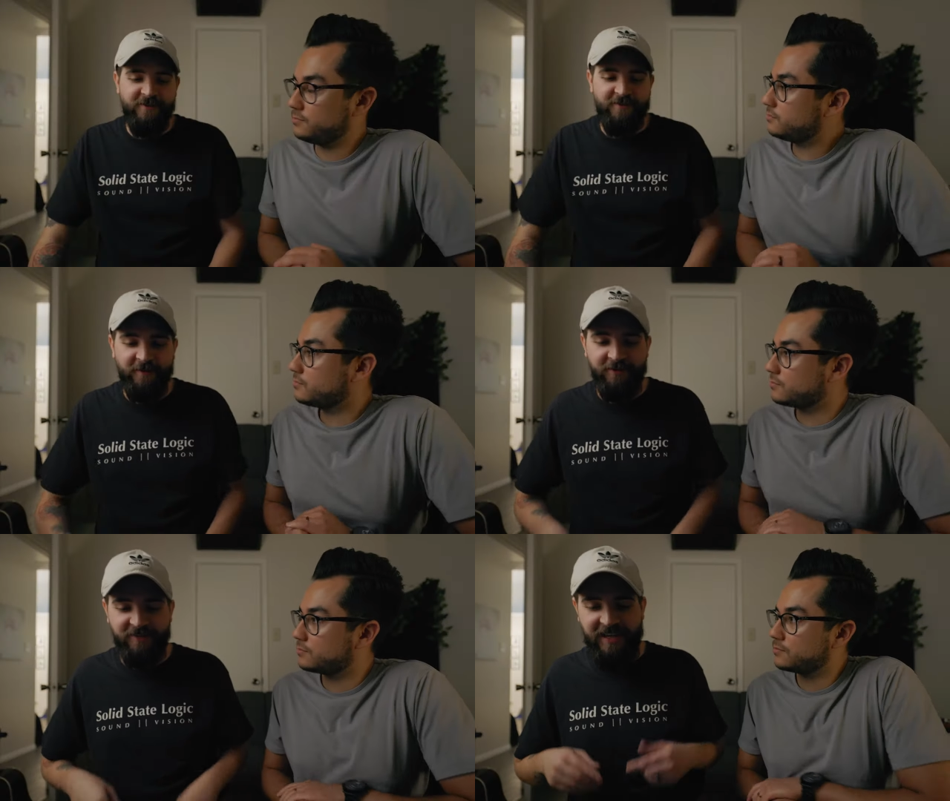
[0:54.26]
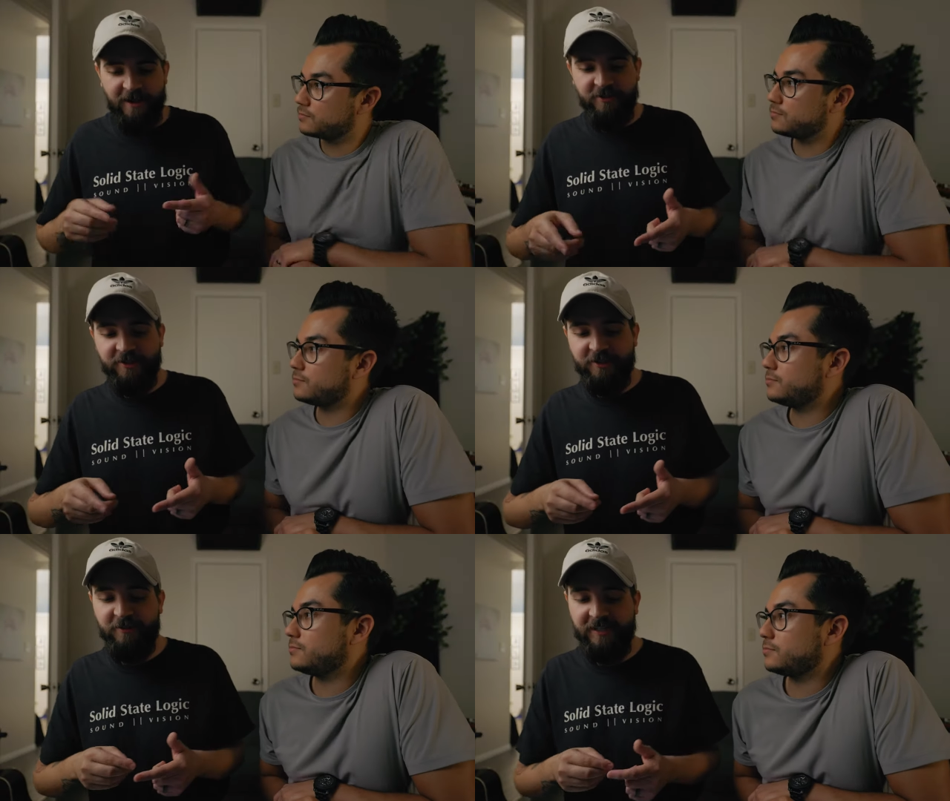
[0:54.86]
Speaker 1: the first thing I
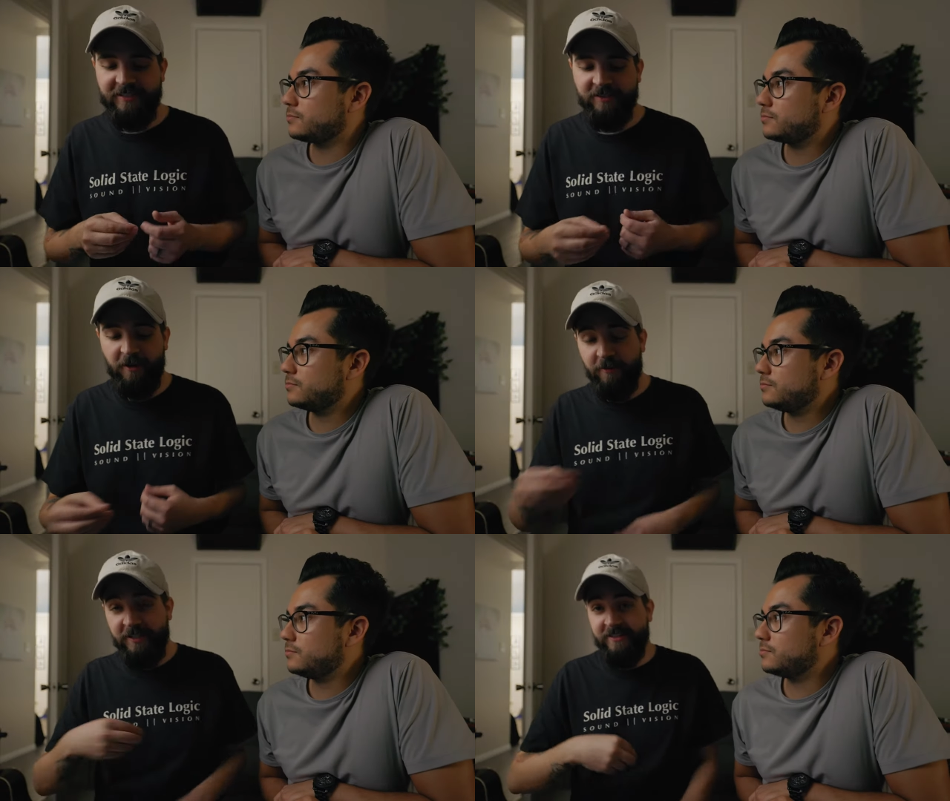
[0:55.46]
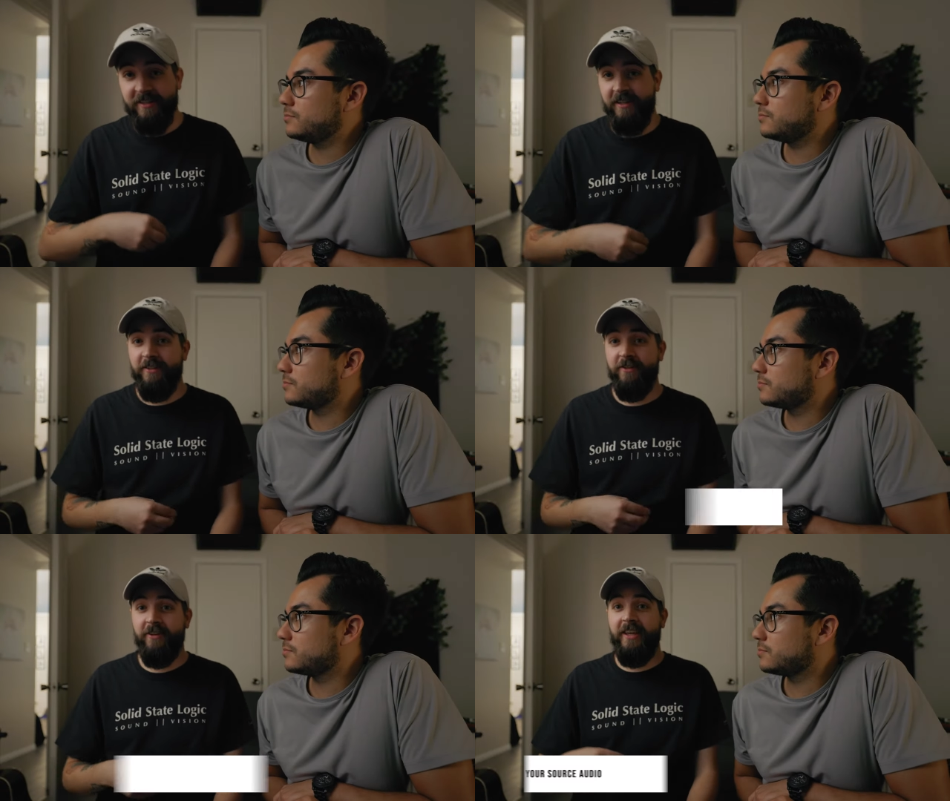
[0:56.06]
would do is always
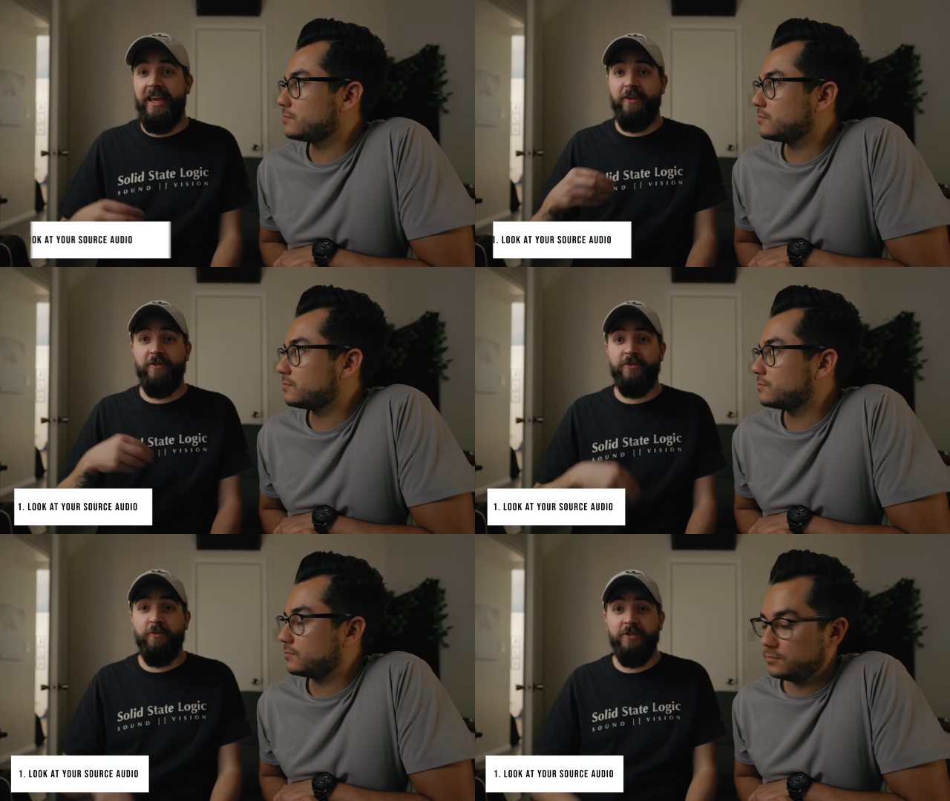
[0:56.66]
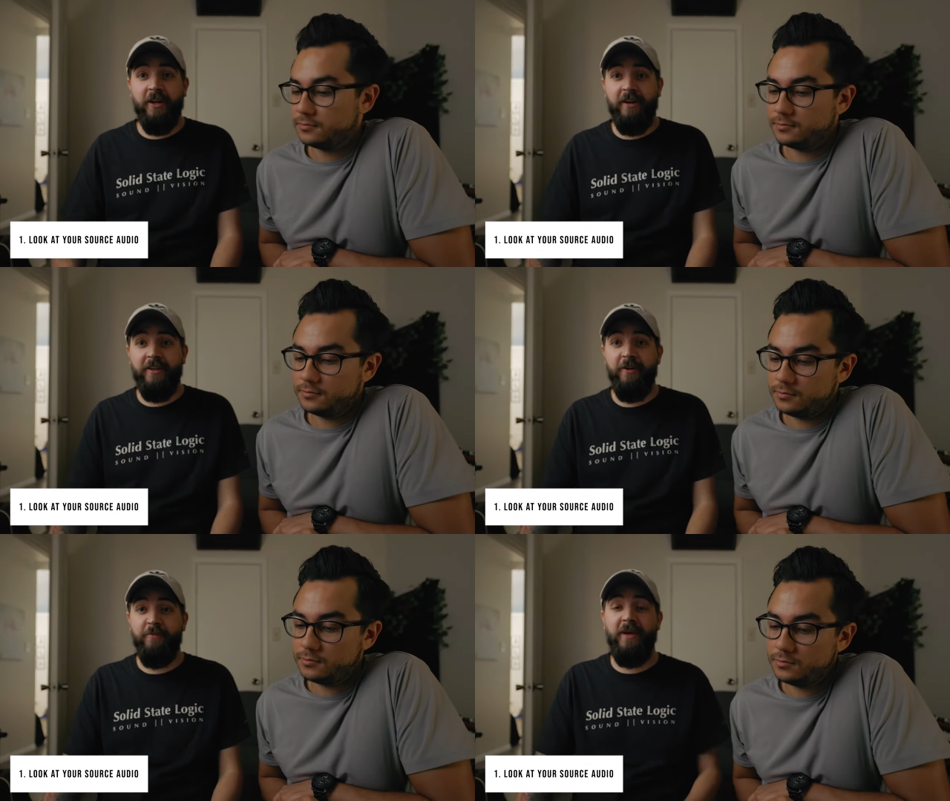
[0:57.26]
looking at your source
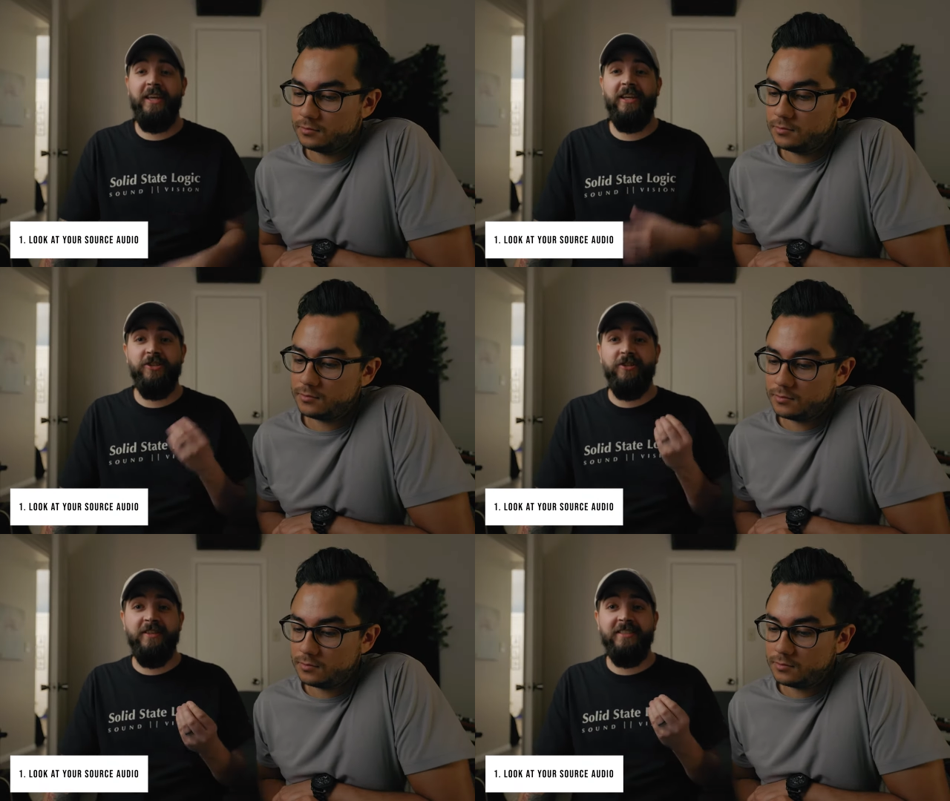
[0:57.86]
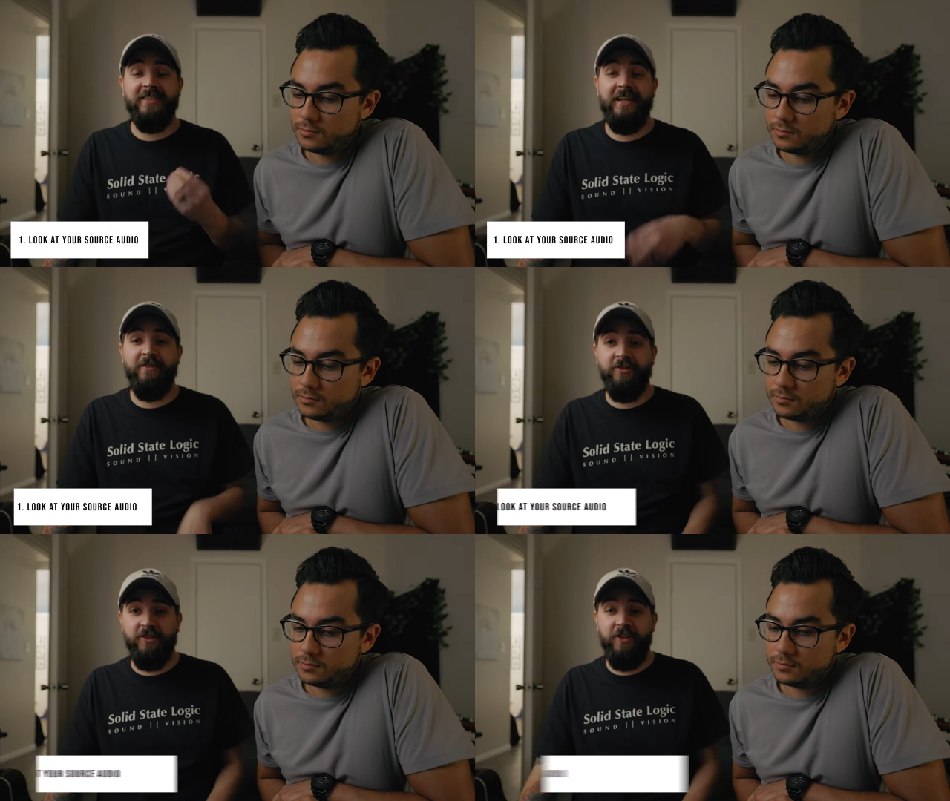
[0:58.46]
audio, making sure it
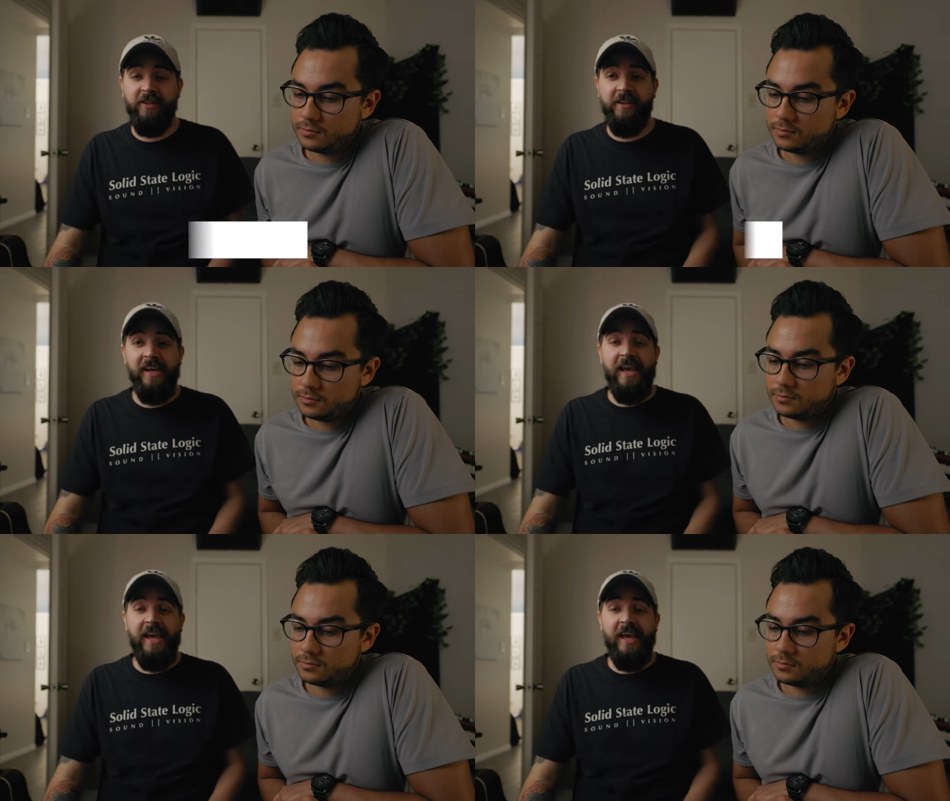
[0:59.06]
sounds good,